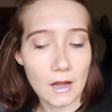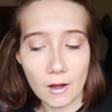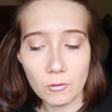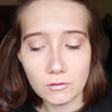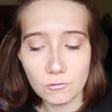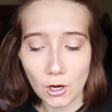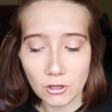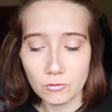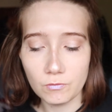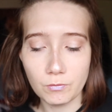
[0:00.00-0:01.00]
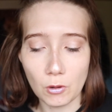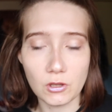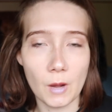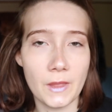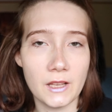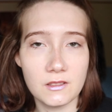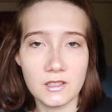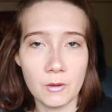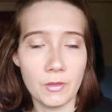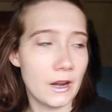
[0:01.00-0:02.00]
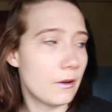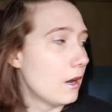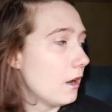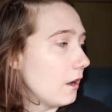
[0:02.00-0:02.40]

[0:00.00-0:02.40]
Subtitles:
I will try to post updates here and there.